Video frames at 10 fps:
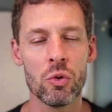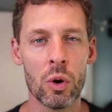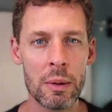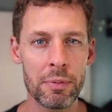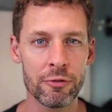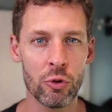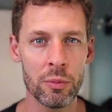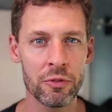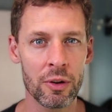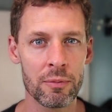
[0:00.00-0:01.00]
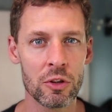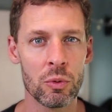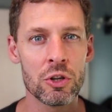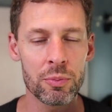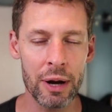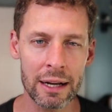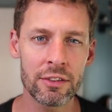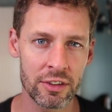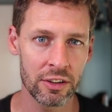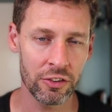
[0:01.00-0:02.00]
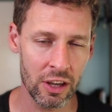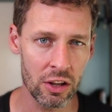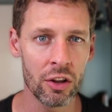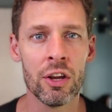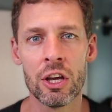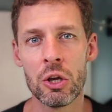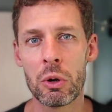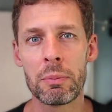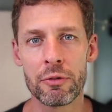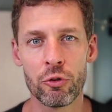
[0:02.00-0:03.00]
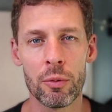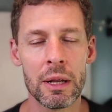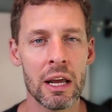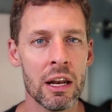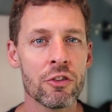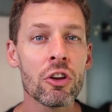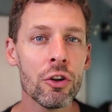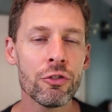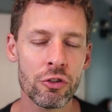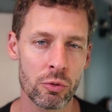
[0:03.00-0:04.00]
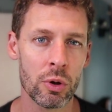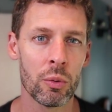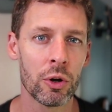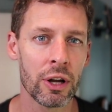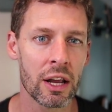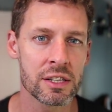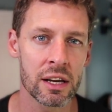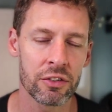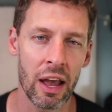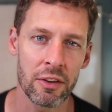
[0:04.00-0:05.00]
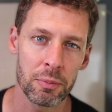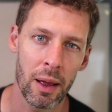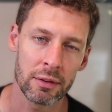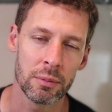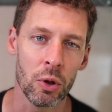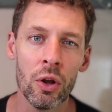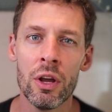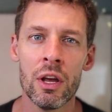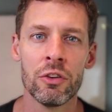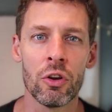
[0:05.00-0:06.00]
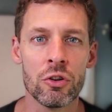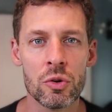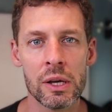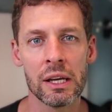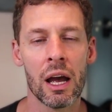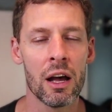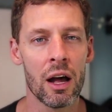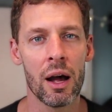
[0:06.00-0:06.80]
you want to when you're practicing a skill, you want to perform it in as close to the real world context as possible. So doing